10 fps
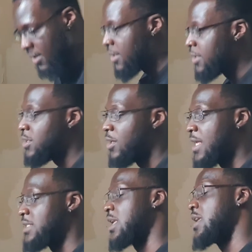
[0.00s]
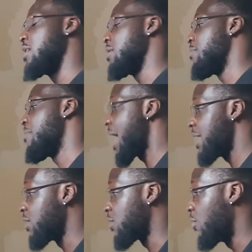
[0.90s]
So that's E
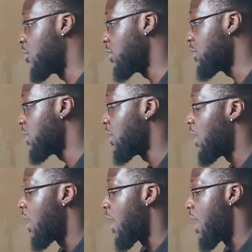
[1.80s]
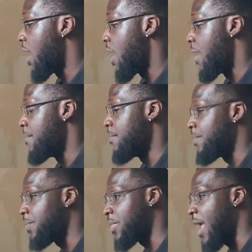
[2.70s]
minor chord. Um,
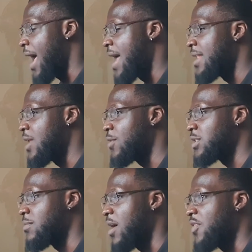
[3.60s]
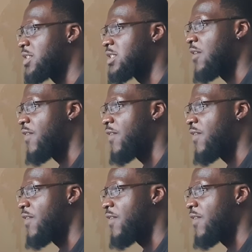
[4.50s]
and there was some other stuff I